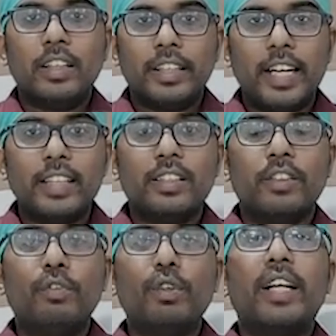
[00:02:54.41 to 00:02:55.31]

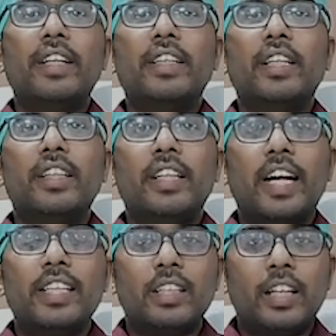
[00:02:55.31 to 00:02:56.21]
Yes, we can detect the
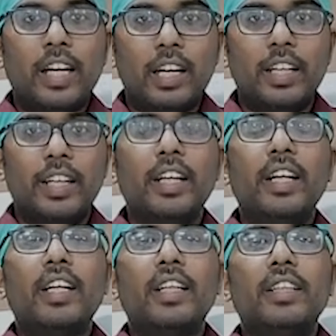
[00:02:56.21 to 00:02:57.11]
cancer early.
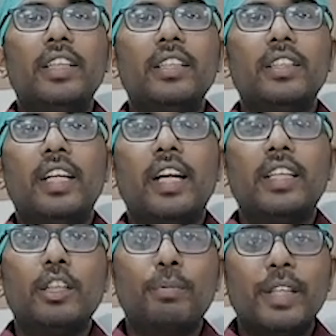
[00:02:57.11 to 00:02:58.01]
There
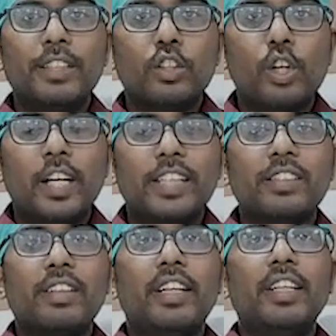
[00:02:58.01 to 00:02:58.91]
are some tests called
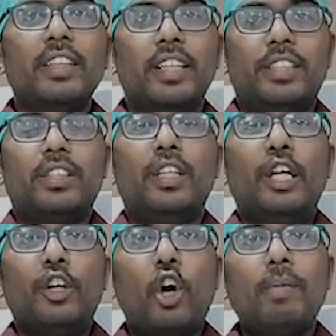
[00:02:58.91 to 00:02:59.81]
as screening tests.
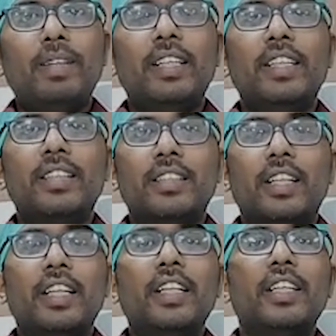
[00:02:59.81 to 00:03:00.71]
Normally,
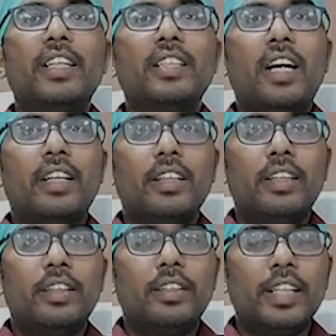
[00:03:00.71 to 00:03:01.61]
screening tests are
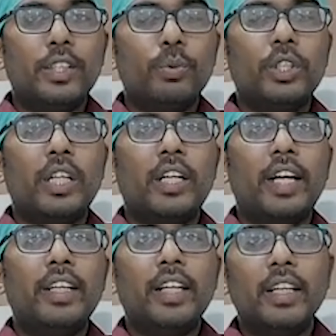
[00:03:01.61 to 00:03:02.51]
the tests which are
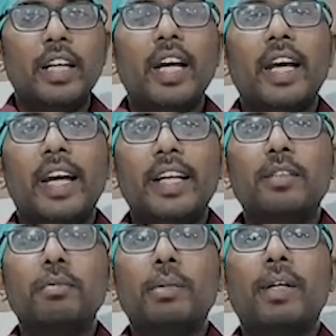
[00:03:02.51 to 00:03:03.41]
done in
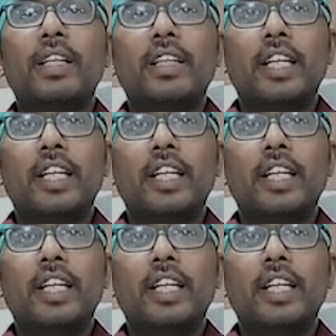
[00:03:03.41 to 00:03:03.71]
asymptomatic